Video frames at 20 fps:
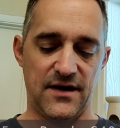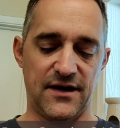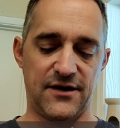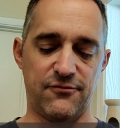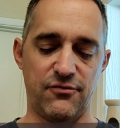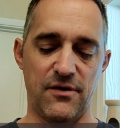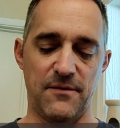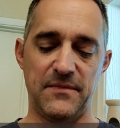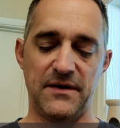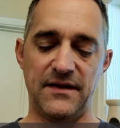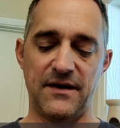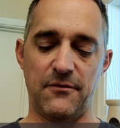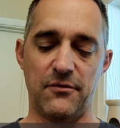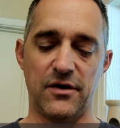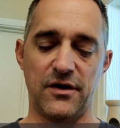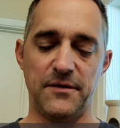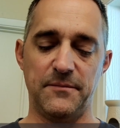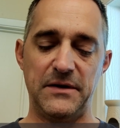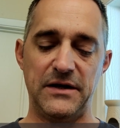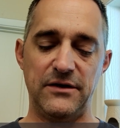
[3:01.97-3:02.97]
equipment that we're
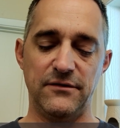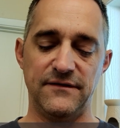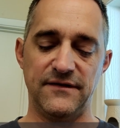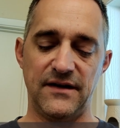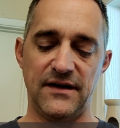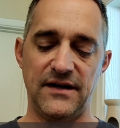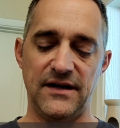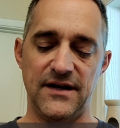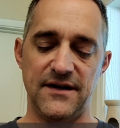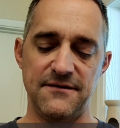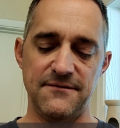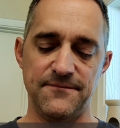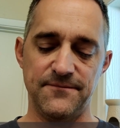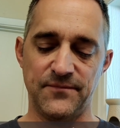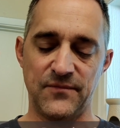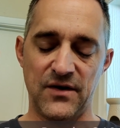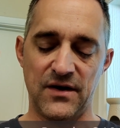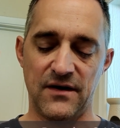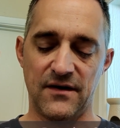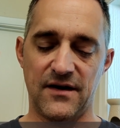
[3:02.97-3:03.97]
going to be using here
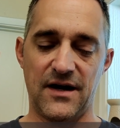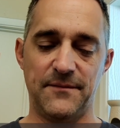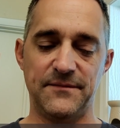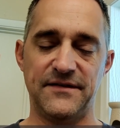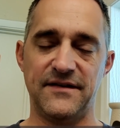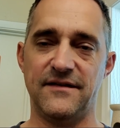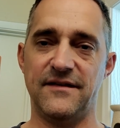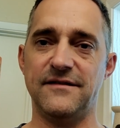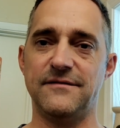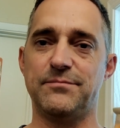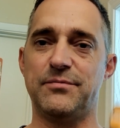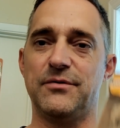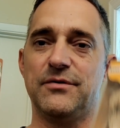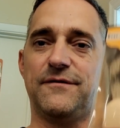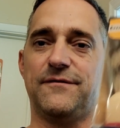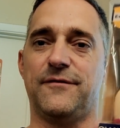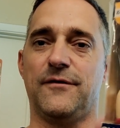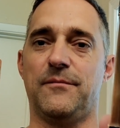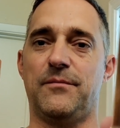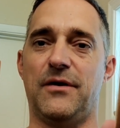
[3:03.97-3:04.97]
comes in this
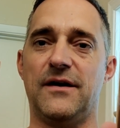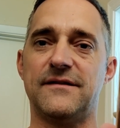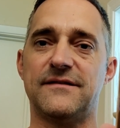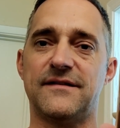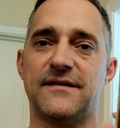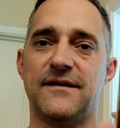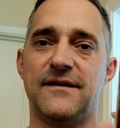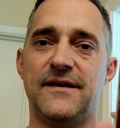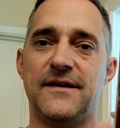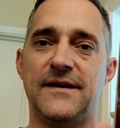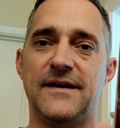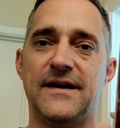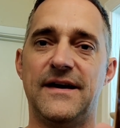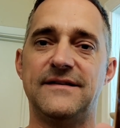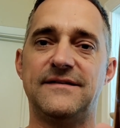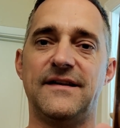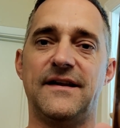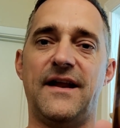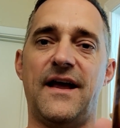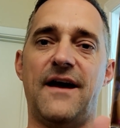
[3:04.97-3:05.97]
beautiful box.
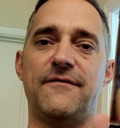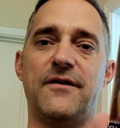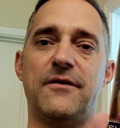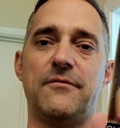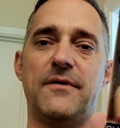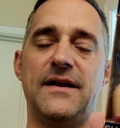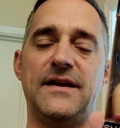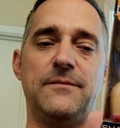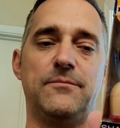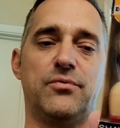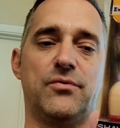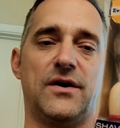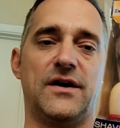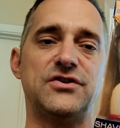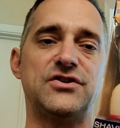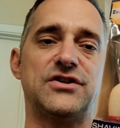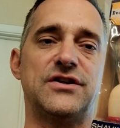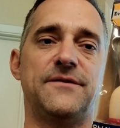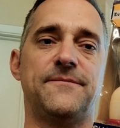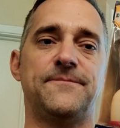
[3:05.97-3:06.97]
It's an ever-ready
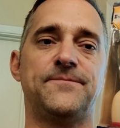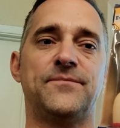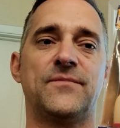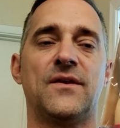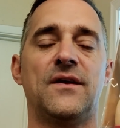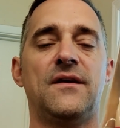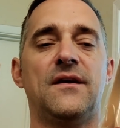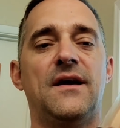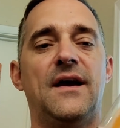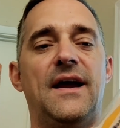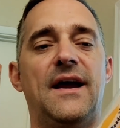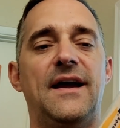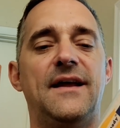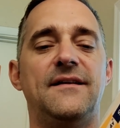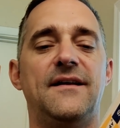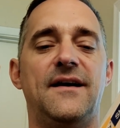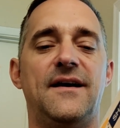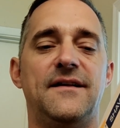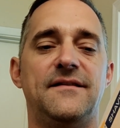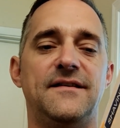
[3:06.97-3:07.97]
brush.
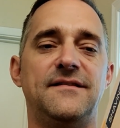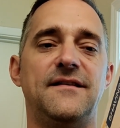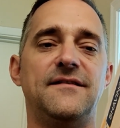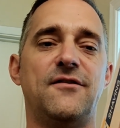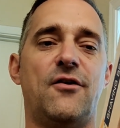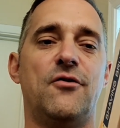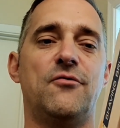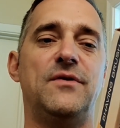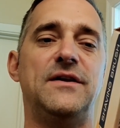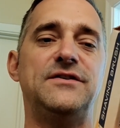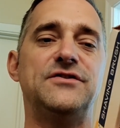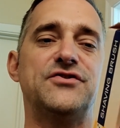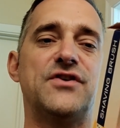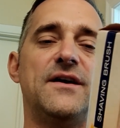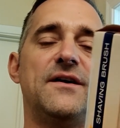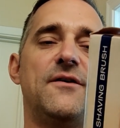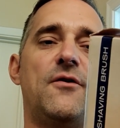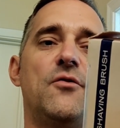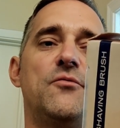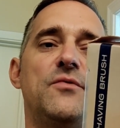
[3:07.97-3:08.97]
And this is
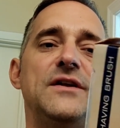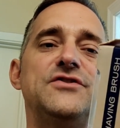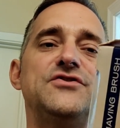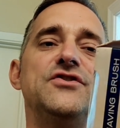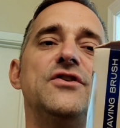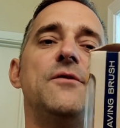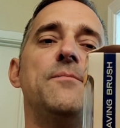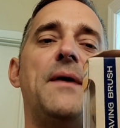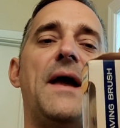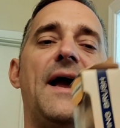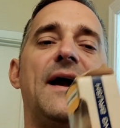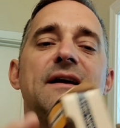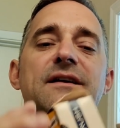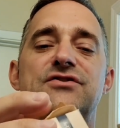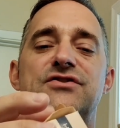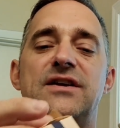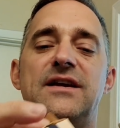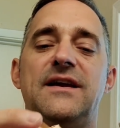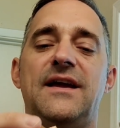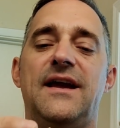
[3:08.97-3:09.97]
original
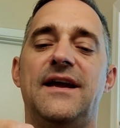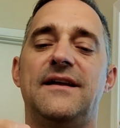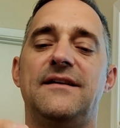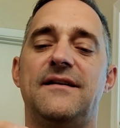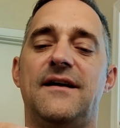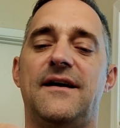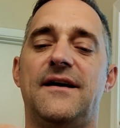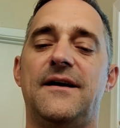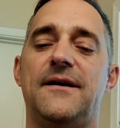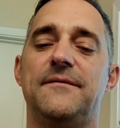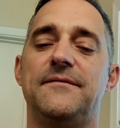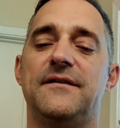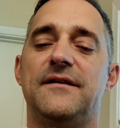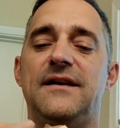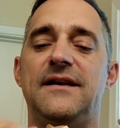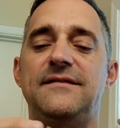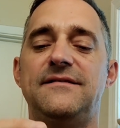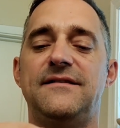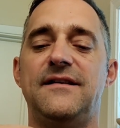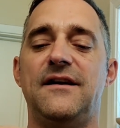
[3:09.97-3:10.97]
packaging, and the
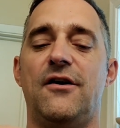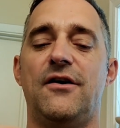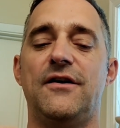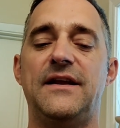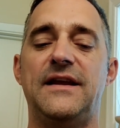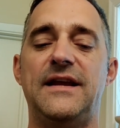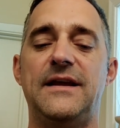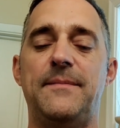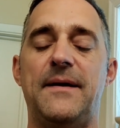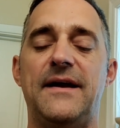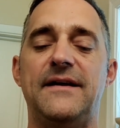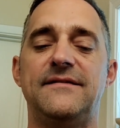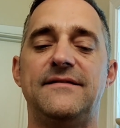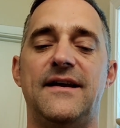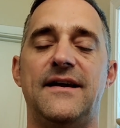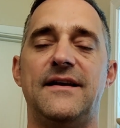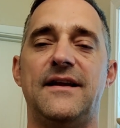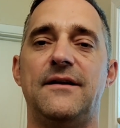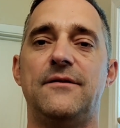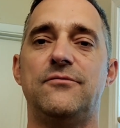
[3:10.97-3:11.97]
listing on eBay
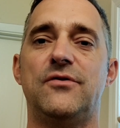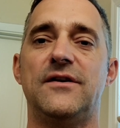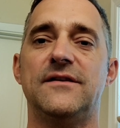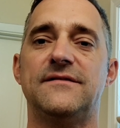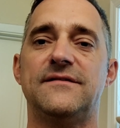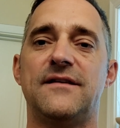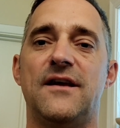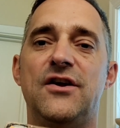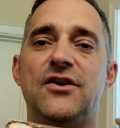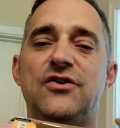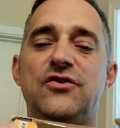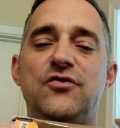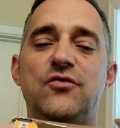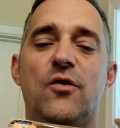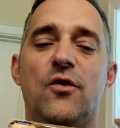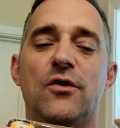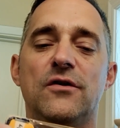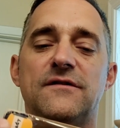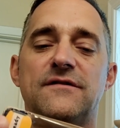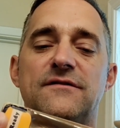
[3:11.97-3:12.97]
said it was
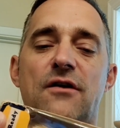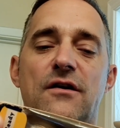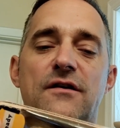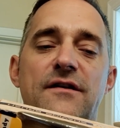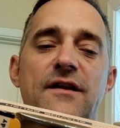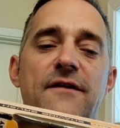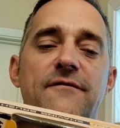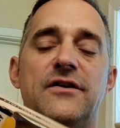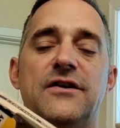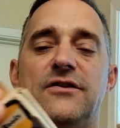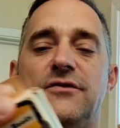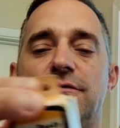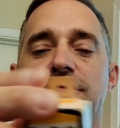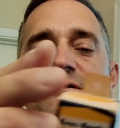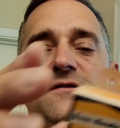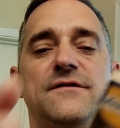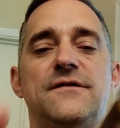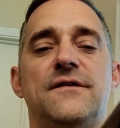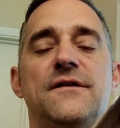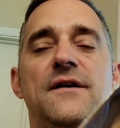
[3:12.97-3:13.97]
new old stock, never
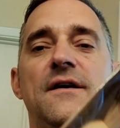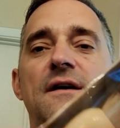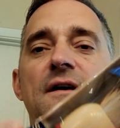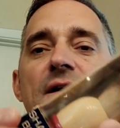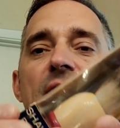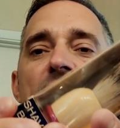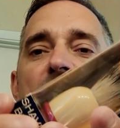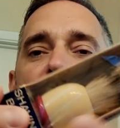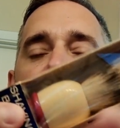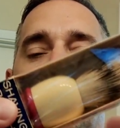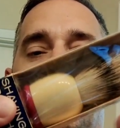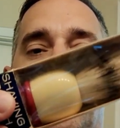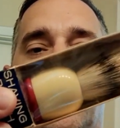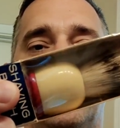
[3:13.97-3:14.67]
used. The